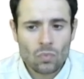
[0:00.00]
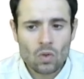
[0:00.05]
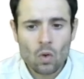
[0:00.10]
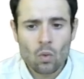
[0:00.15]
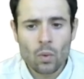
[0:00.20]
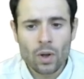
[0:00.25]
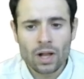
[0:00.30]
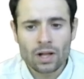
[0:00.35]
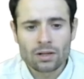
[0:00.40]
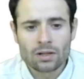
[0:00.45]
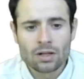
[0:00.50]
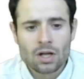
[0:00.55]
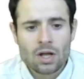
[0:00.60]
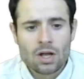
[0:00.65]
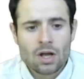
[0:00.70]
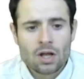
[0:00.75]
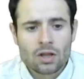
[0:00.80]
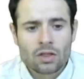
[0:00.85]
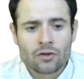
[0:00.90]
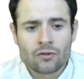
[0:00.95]
Well,
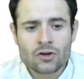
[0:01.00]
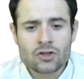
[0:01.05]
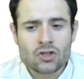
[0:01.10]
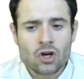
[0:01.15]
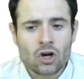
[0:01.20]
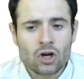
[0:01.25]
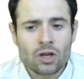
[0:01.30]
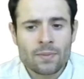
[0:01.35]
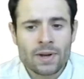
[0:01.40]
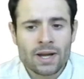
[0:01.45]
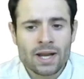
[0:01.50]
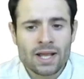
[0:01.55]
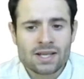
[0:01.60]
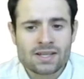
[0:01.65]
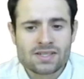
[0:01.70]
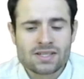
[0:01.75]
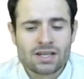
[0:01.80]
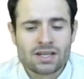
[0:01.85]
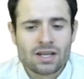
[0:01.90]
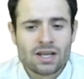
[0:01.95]
the first argument
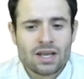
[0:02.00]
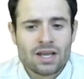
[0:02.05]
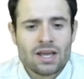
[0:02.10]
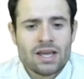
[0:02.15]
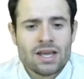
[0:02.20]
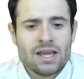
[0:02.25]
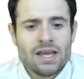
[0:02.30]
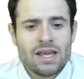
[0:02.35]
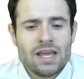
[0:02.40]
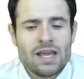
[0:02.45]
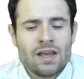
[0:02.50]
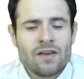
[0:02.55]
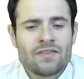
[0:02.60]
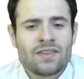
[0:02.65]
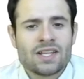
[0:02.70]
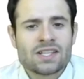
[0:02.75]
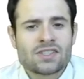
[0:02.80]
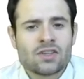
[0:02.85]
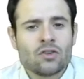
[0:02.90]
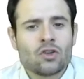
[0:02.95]
is if
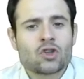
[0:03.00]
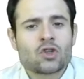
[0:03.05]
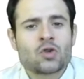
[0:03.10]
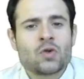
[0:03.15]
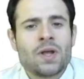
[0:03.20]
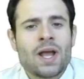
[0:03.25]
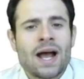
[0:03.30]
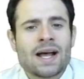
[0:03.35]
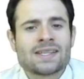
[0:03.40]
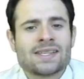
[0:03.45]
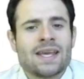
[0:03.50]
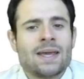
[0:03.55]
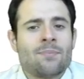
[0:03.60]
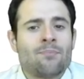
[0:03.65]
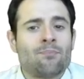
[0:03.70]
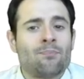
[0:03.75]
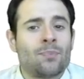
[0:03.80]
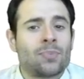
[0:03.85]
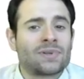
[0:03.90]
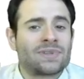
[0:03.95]
this industry has a
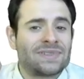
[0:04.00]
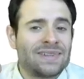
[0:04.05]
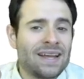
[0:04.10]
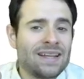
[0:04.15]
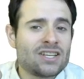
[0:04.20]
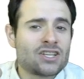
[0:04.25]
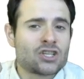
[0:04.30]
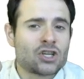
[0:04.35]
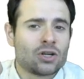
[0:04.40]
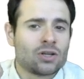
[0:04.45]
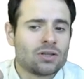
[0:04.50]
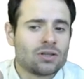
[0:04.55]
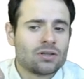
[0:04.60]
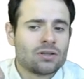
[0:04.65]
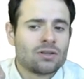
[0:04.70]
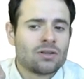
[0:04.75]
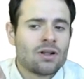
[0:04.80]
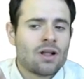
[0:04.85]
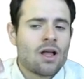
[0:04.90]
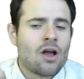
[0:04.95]
potential
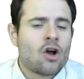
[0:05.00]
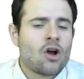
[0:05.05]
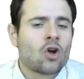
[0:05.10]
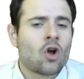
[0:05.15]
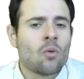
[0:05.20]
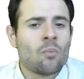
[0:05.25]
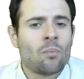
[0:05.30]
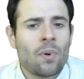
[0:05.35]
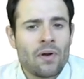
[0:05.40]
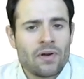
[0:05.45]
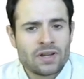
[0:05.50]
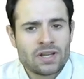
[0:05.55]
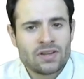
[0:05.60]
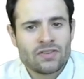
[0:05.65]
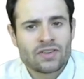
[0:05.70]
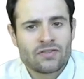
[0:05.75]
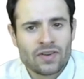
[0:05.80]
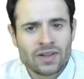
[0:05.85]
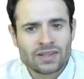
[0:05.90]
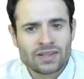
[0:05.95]
comparative
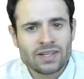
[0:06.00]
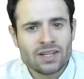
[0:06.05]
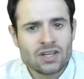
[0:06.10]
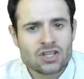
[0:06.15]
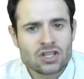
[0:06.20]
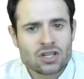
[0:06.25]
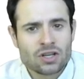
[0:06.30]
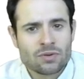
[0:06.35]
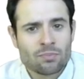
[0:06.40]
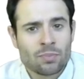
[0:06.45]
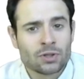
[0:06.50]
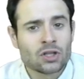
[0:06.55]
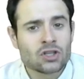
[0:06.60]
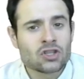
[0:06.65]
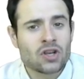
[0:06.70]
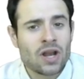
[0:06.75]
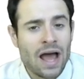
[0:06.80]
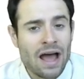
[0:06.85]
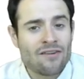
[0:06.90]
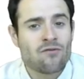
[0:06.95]
advantage but
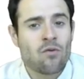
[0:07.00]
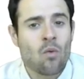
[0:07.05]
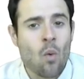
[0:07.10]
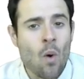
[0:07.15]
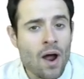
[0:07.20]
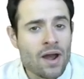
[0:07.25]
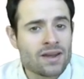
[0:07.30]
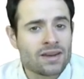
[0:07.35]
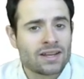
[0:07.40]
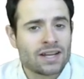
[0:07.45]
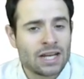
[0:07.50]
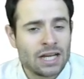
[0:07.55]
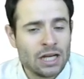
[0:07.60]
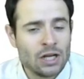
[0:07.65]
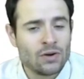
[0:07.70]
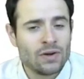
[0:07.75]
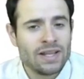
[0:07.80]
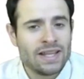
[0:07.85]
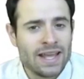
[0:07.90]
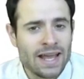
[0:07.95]
doesn't have one
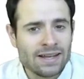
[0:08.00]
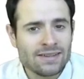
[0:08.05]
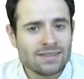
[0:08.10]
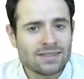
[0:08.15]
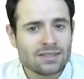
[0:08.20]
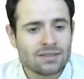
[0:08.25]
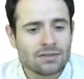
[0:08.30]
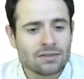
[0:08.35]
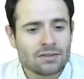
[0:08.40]
clearly yet,